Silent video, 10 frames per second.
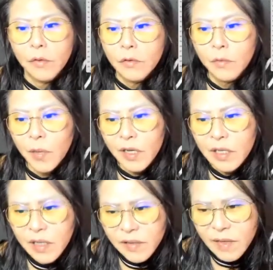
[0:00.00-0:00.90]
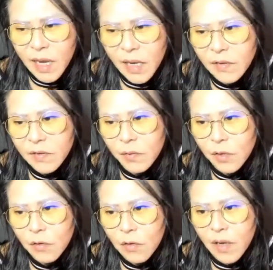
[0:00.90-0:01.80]
But in this case, when
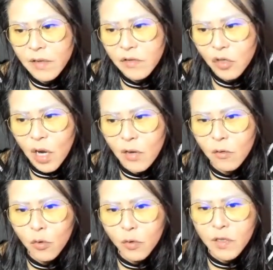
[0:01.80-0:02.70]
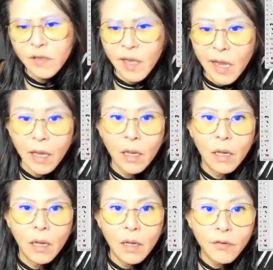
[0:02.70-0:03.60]
you look at this chart, you'll notice, earth
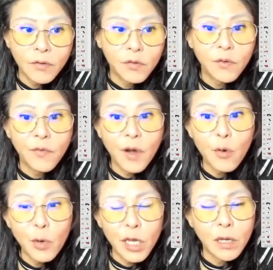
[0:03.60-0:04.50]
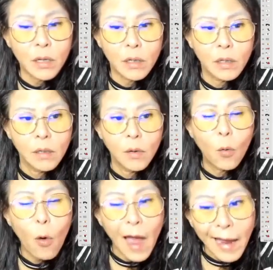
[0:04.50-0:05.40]
also very weak.
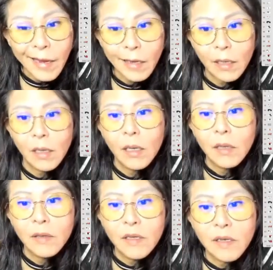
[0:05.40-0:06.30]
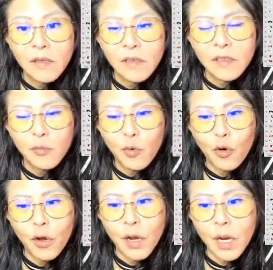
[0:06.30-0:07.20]
Why? This is
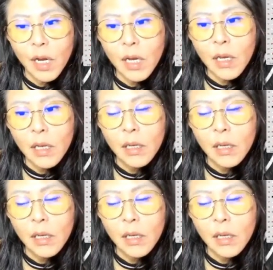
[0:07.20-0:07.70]
spring,